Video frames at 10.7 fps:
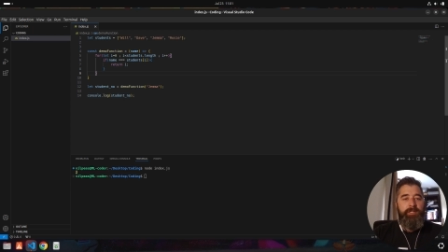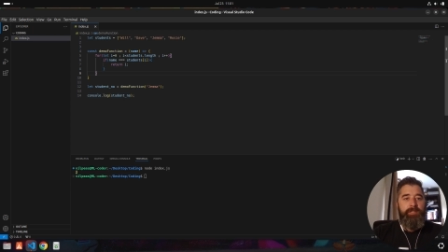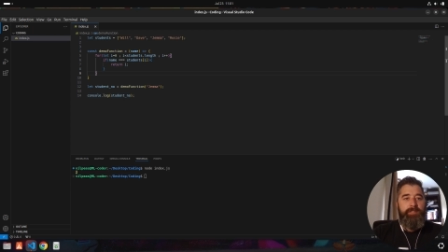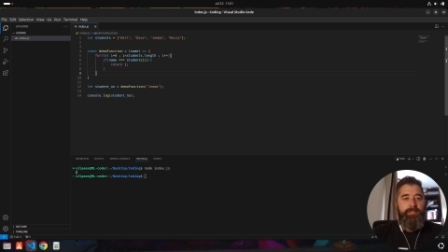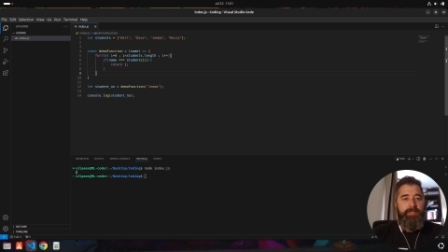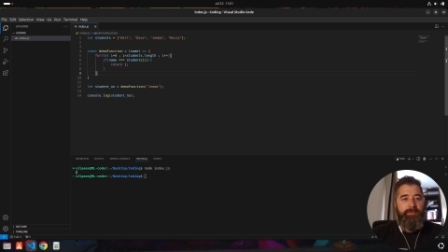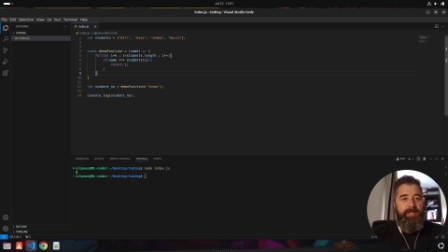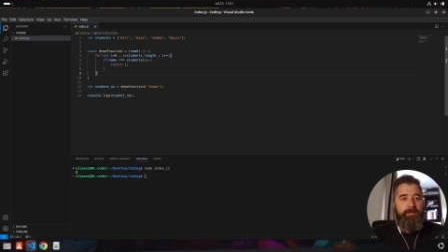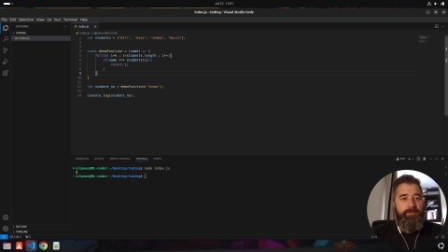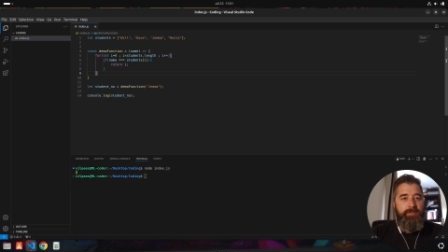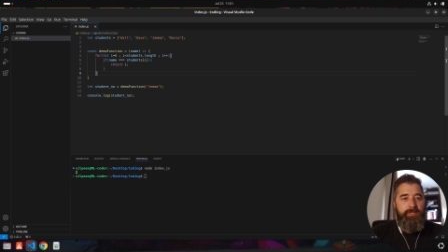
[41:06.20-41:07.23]
something
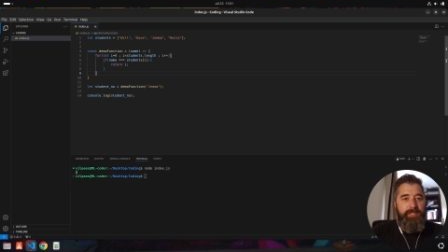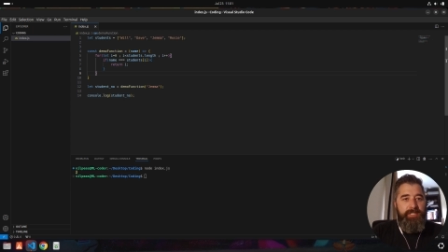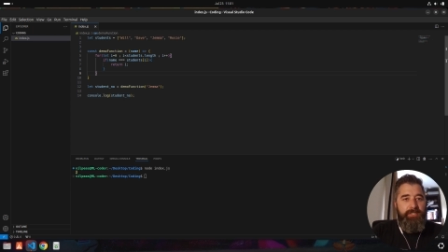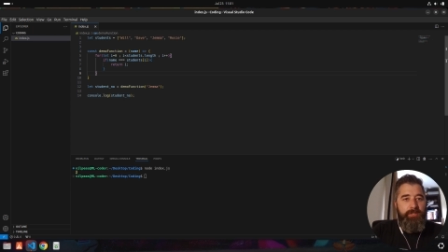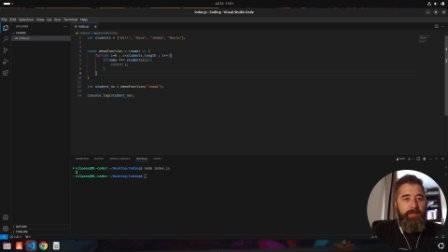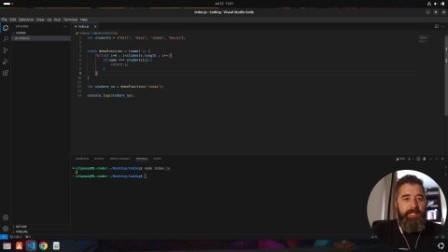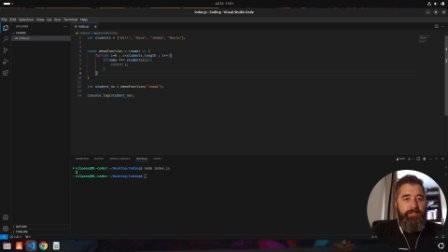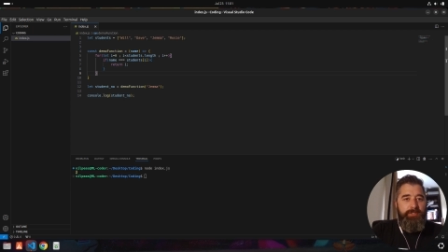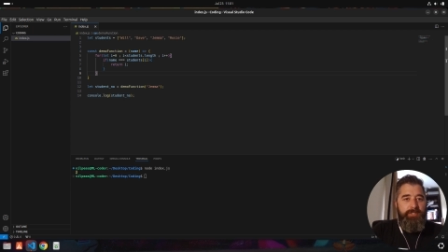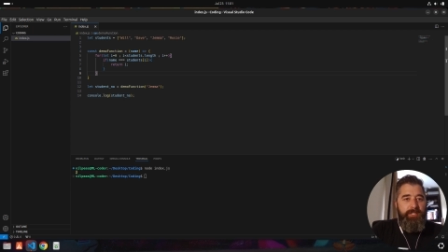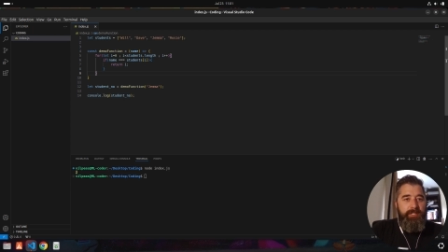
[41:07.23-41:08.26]
else that's quite
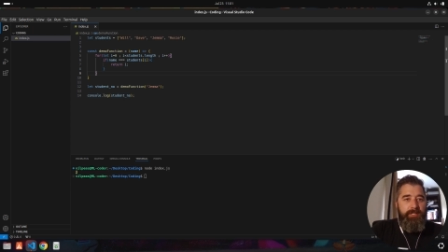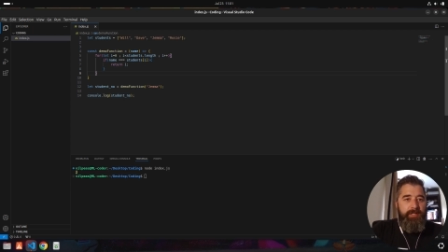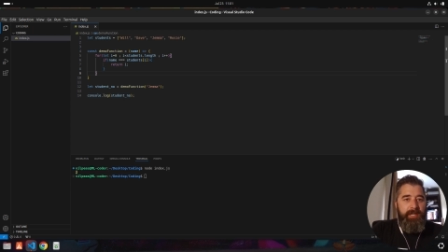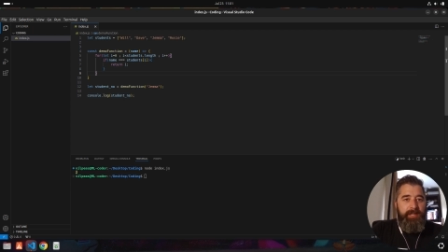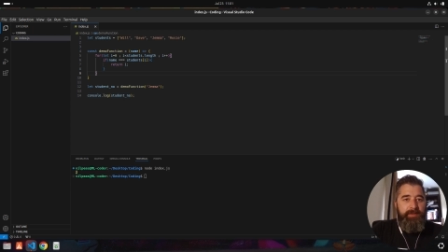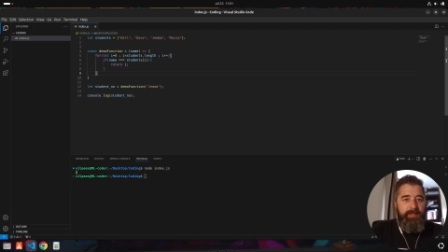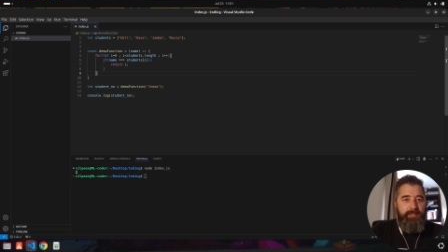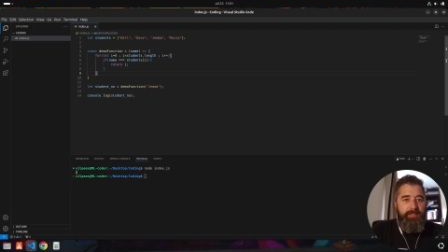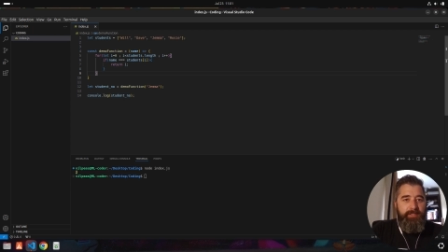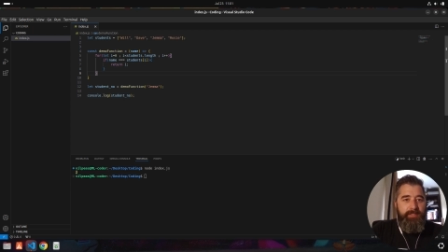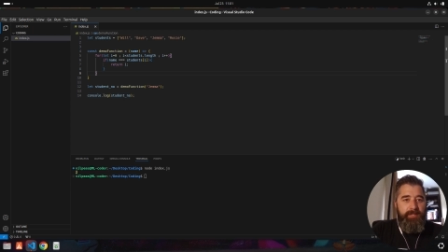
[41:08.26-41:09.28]
interesting at
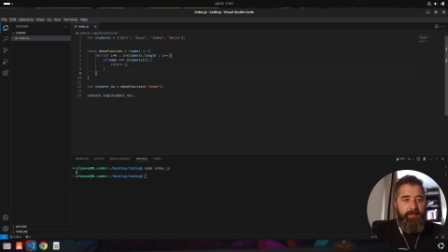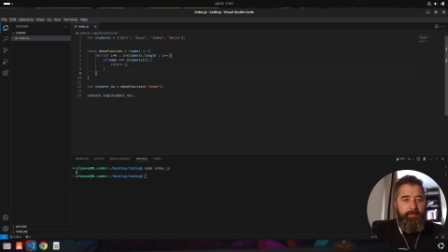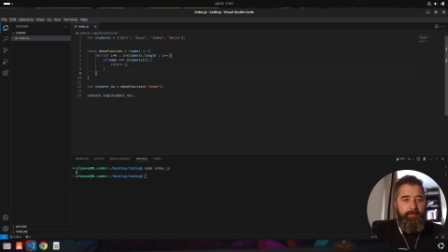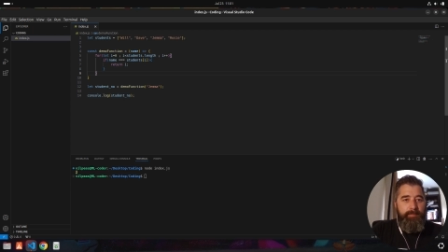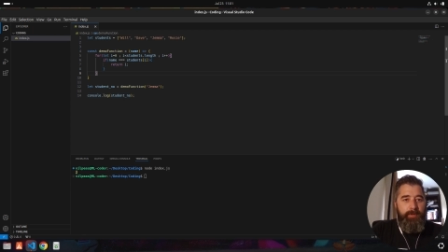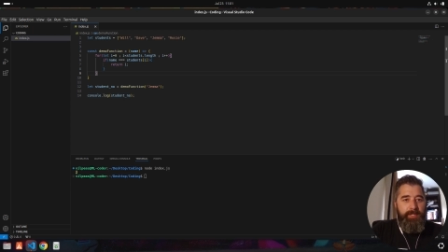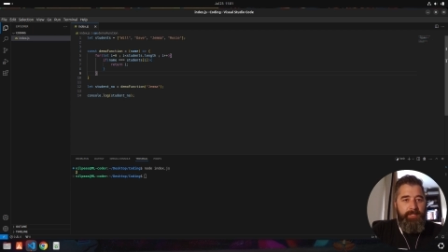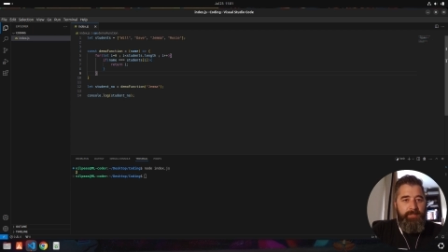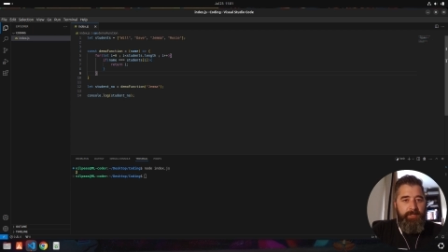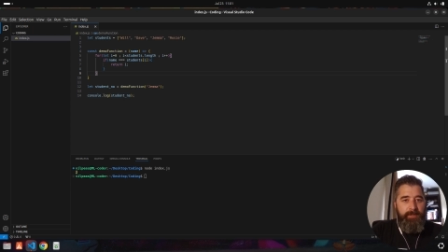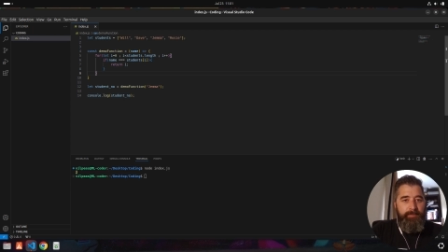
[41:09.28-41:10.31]
this point in
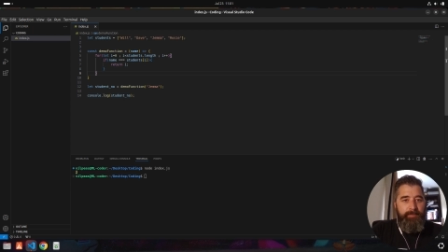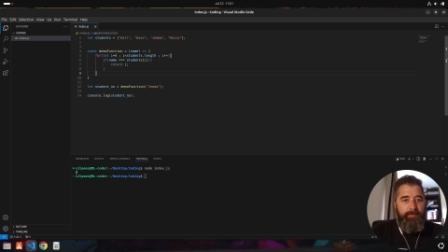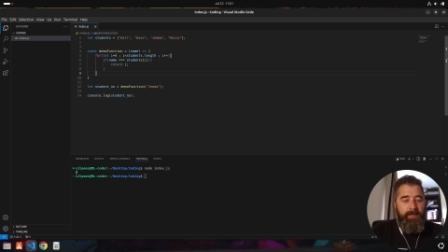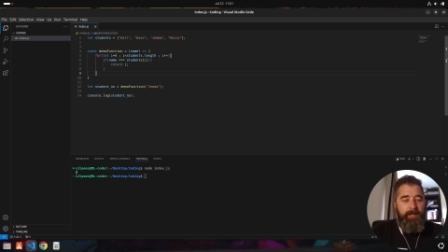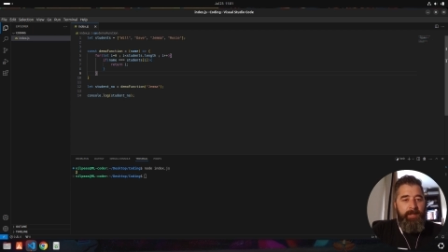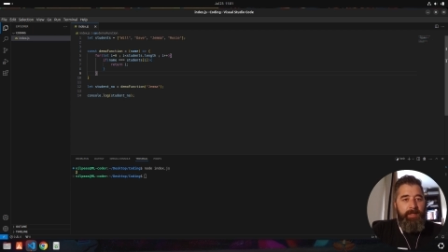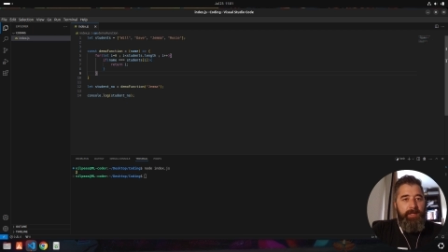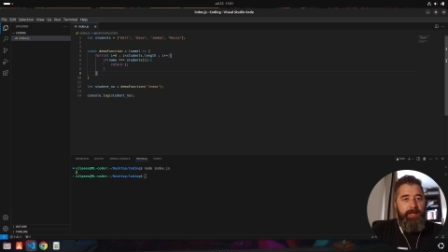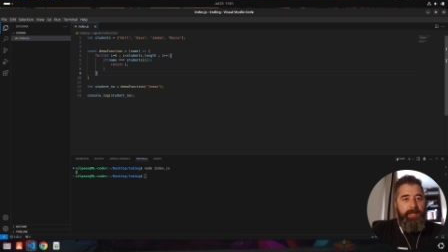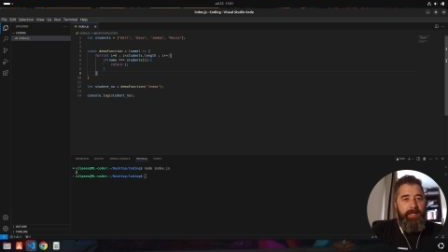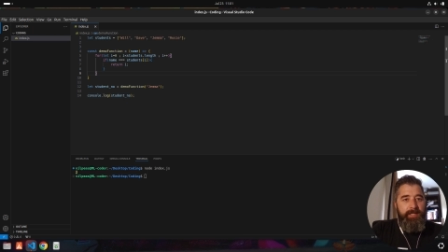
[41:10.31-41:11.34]
time
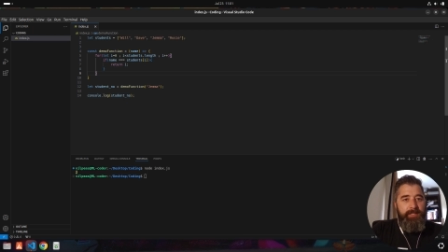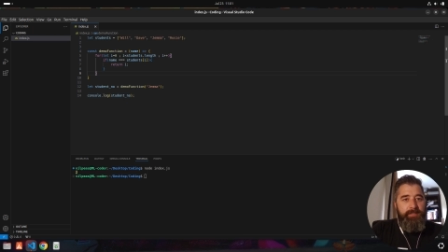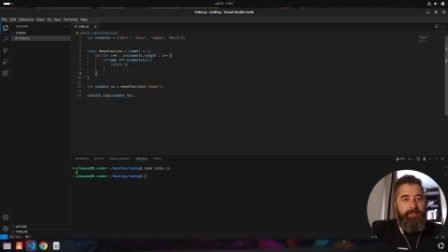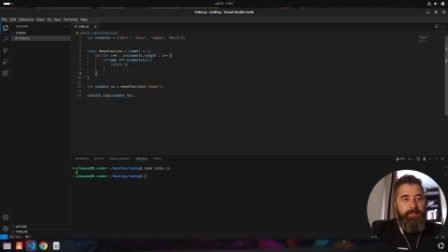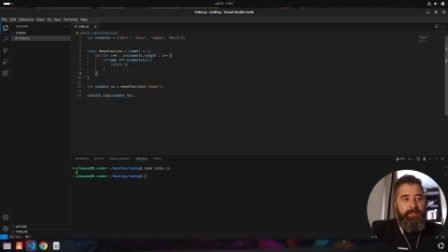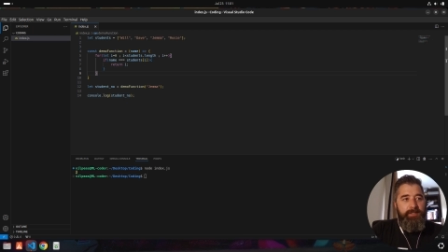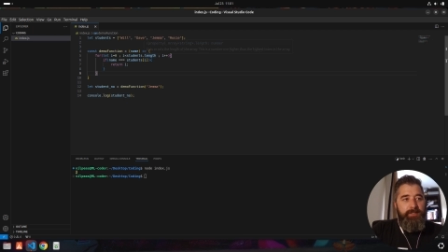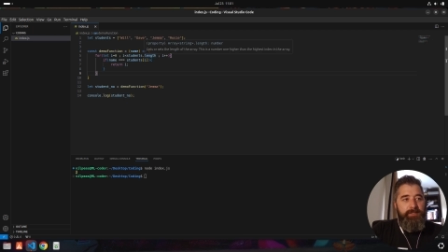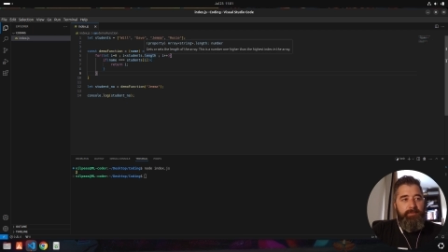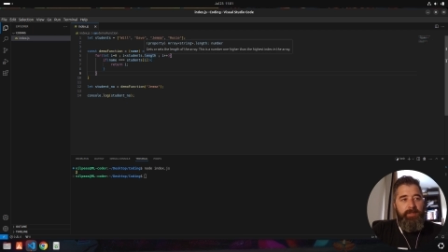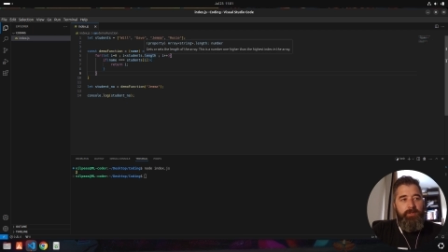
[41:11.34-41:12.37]
is
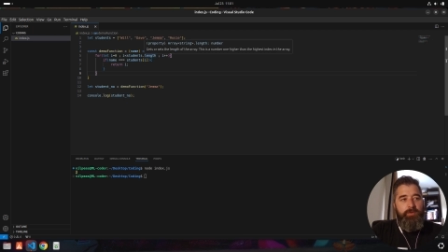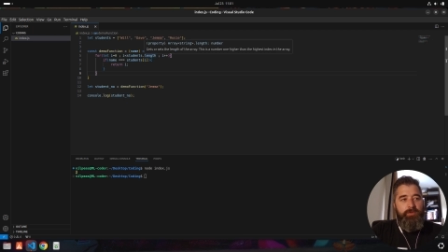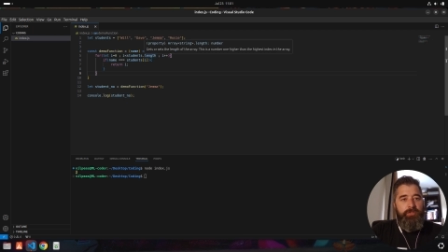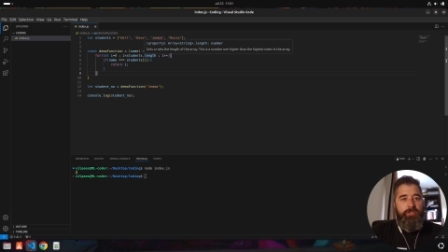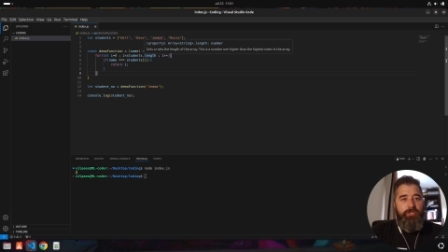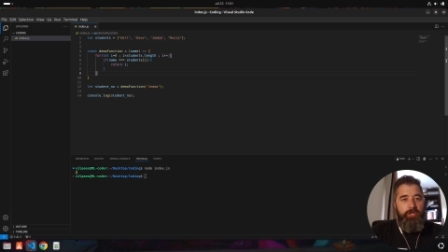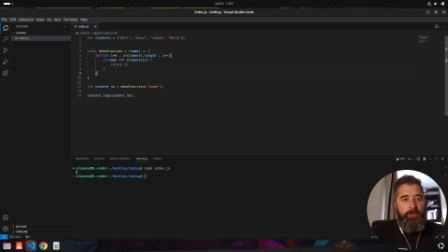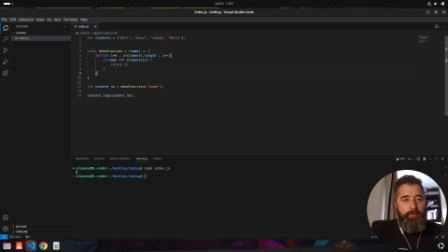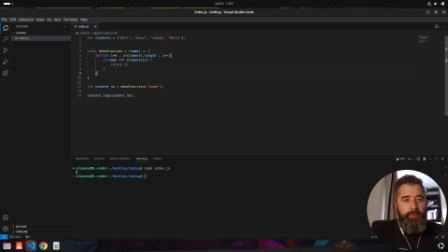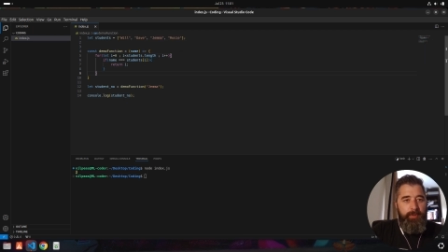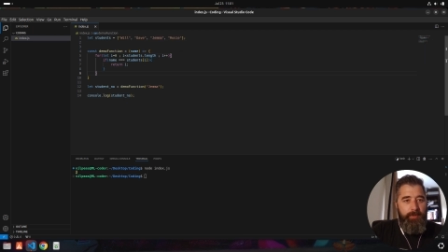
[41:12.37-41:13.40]
something called scope.